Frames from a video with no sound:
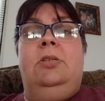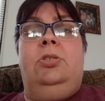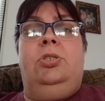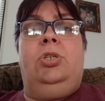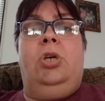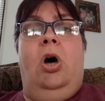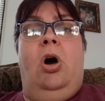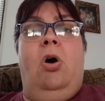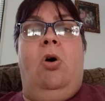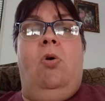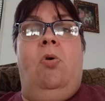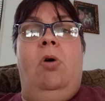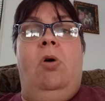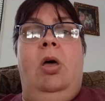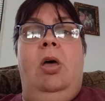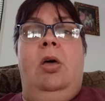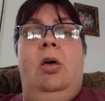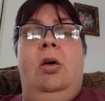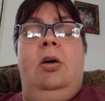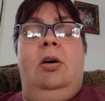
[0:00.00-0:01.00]
So
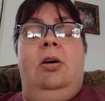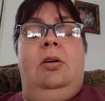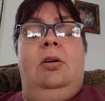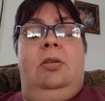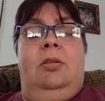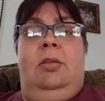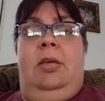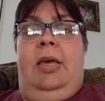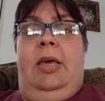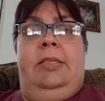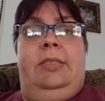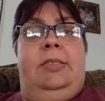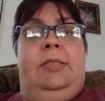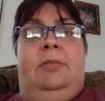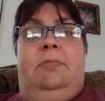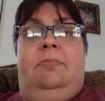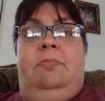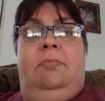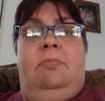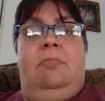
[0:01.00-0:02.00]

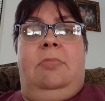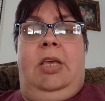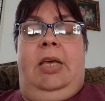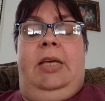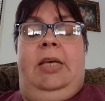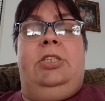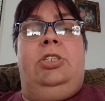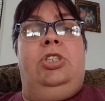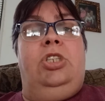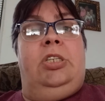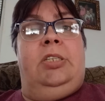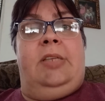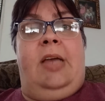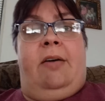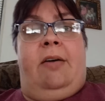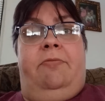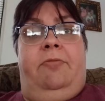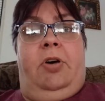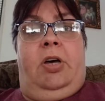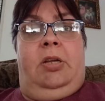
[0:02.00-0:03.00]
it's just
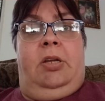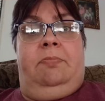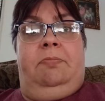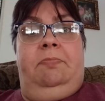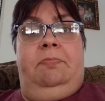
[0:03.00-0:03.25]
not fun.